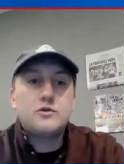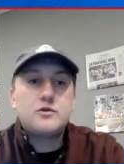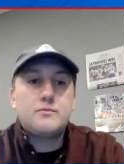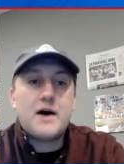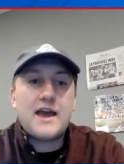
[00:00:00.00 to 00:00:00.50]

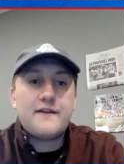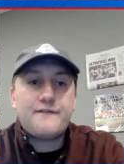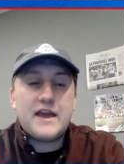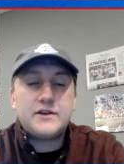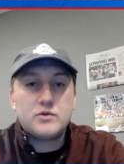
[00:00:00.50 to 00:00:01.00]
by
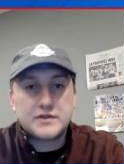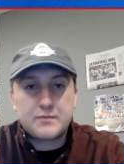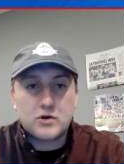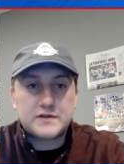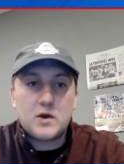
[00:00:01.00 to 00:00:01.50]
FanDuel
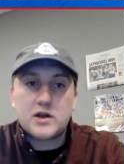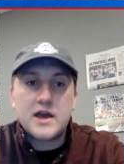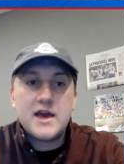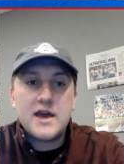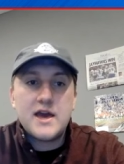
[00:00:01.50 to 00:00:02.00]

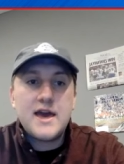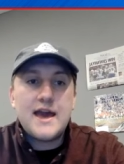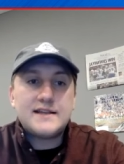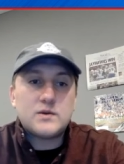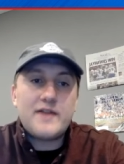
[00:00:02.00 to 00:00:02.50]
Sportsbook.
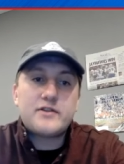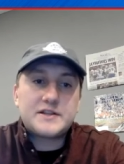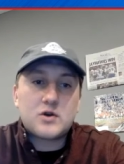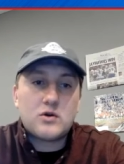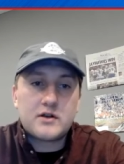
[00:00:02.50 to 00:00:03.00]
As the weather
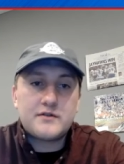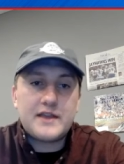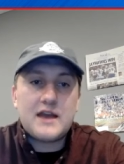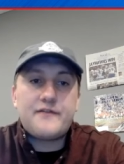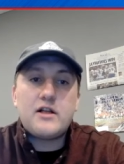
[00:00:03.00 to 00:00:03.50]
gets colder,
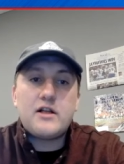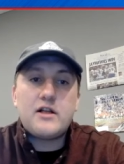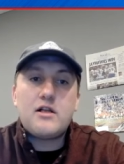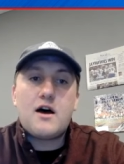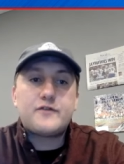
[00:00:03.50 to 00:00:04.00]
the NFL
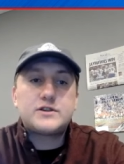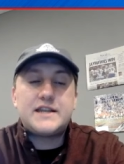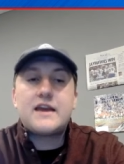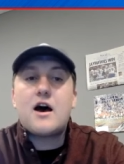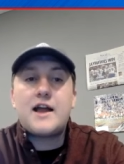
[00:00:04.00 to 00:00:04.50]
offers
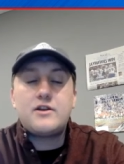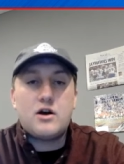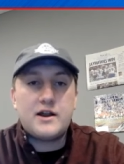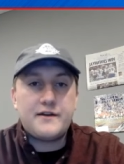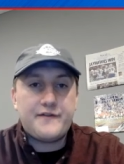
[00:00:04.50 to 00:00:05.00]
stay hot
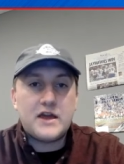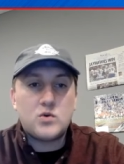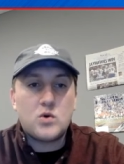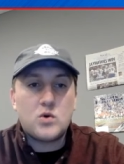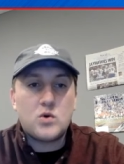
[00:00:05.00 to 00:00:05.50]
on
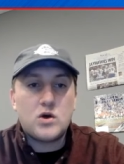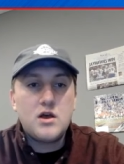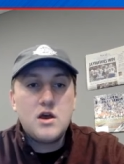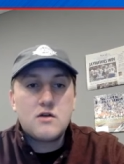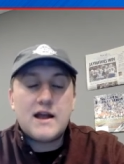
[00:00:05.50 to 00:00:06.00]
FanDuel.
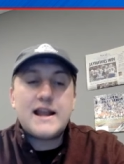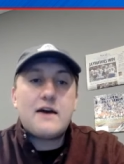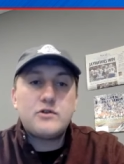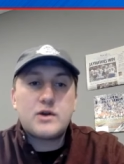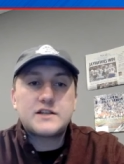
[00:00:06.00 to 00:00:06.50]
Right
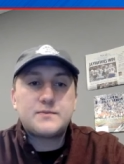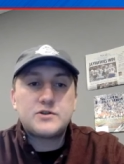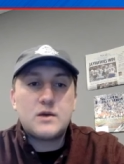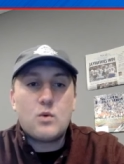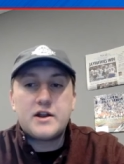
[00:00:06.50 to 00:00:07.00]
now, new
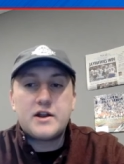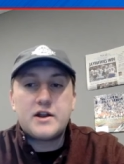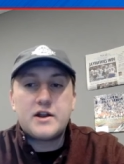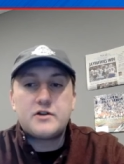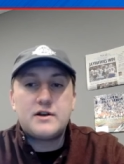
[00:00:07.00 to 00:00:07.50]
customers get
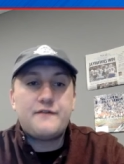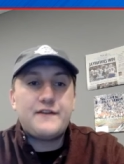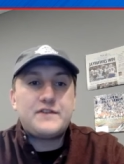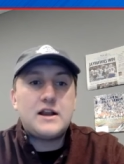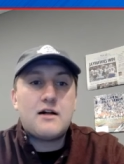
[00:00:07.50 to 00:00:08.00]

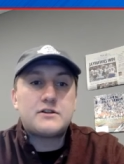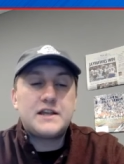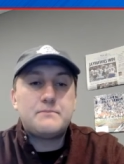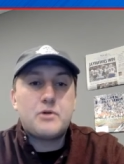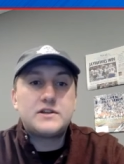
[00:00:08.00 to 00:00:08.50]
$150
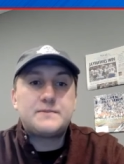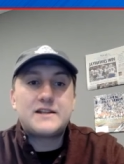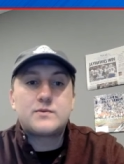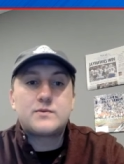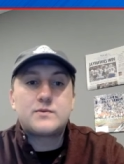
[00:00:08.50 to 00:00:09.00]
in bonus
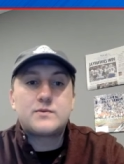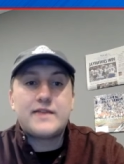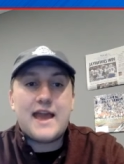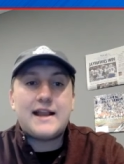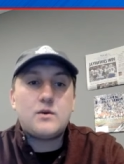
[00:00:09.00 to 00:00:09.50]
bets with
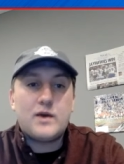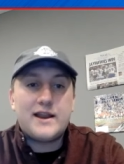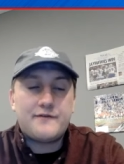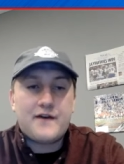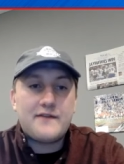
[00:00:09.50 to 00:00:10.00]
any
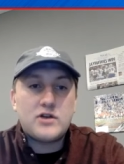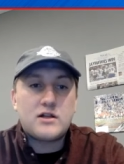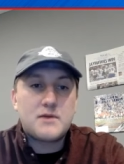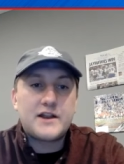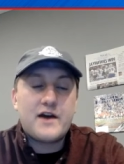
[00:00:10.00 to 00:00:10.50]
winning
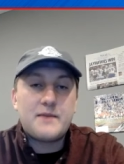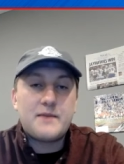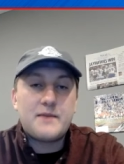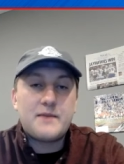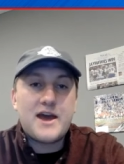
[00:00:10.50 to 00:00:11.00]
$5 money
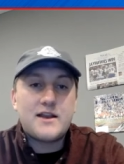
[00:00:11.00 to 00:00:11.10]
line bet.